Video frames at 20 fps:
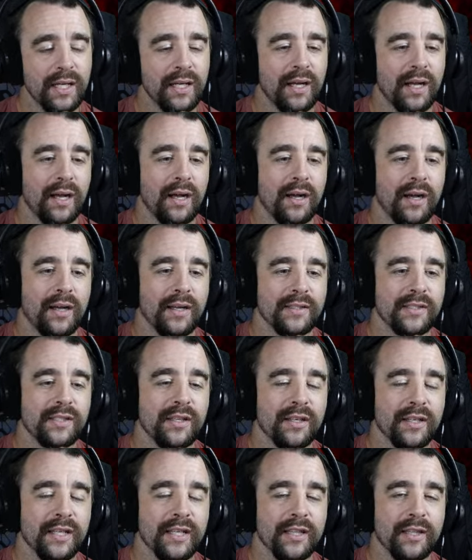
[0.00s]
It's going
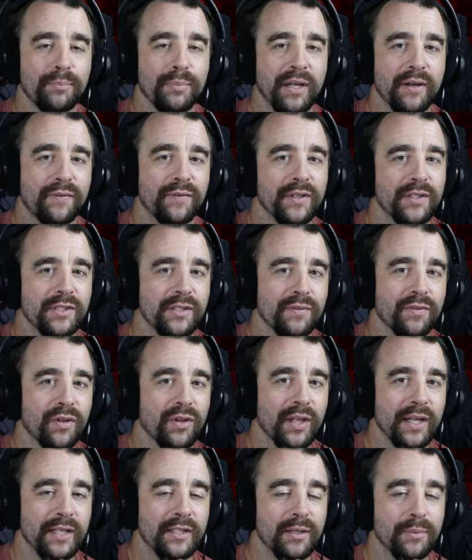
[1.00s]
to get the benefits of
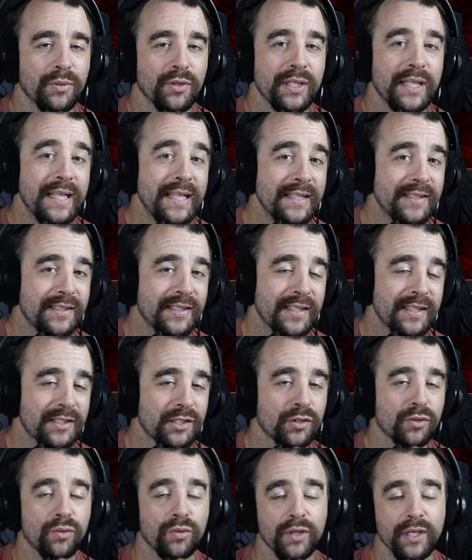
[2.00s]
Clan double heat sinks,
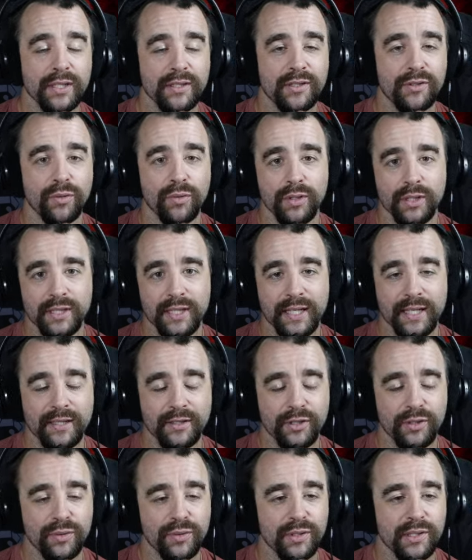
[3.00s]
crits only taking
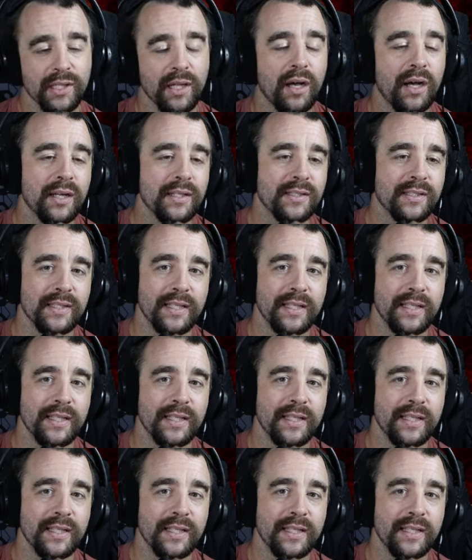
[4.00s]
2 slots,